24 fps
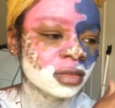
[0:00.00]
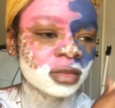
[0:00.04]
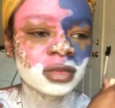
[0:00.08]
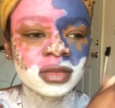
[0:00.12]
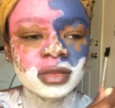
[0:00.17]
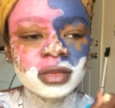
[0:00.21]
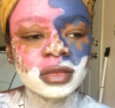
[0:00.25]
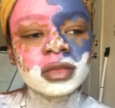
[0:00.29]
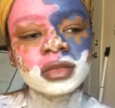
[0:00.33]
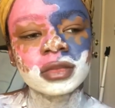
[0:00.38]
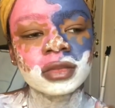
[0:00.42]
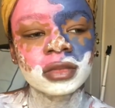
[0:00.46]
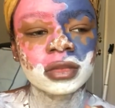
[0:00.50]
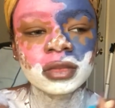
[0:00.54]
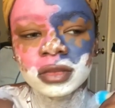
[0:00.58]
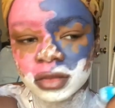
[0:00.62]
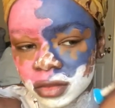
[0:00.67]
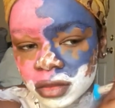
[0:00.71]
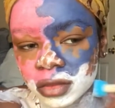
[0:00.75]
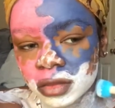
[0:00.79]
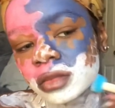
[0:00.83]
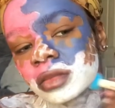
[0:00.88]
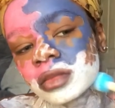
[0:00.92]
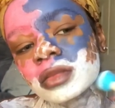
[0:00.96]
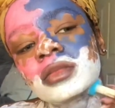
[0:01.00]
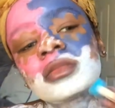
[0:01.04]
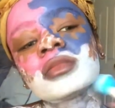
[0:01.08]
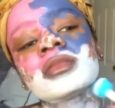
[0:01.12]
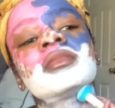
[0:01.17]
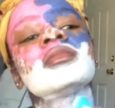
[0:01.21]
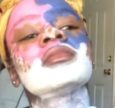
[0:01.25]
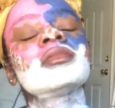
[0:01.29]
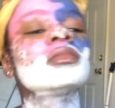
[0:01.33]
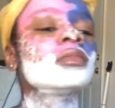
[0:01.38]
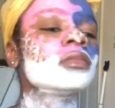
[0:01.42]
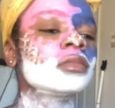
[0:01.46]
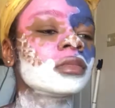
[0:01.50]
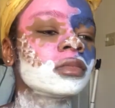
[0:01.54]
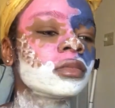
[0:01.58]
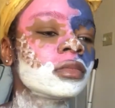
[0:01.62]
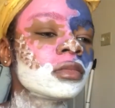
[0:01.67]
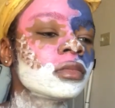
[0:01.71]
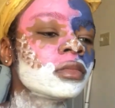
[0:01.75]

and I filled that in with a